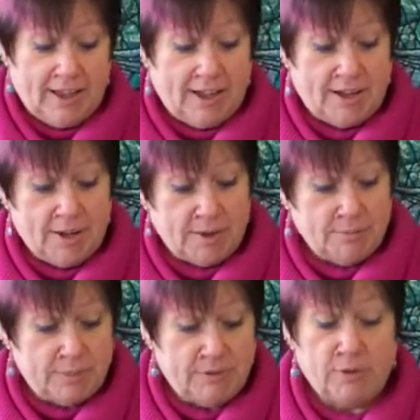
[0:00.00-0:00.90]

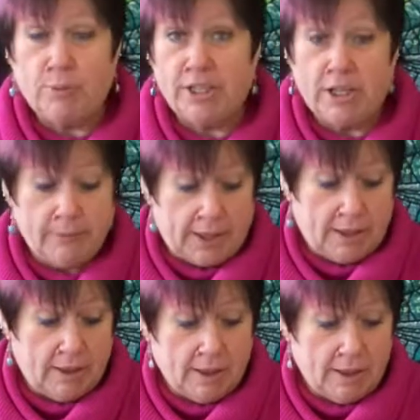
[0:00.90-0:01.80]
And before we knew
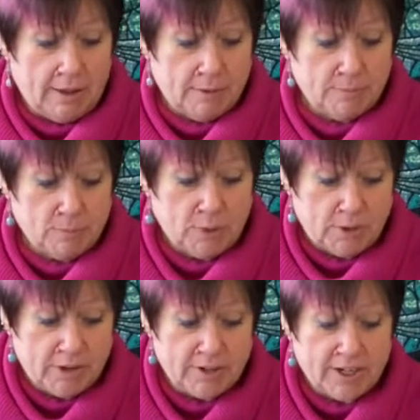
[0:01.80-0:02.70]
it, one
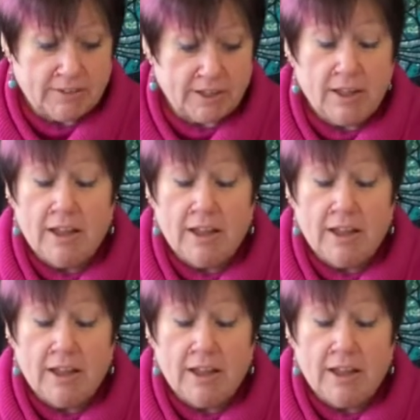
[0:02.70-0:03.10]
way or another,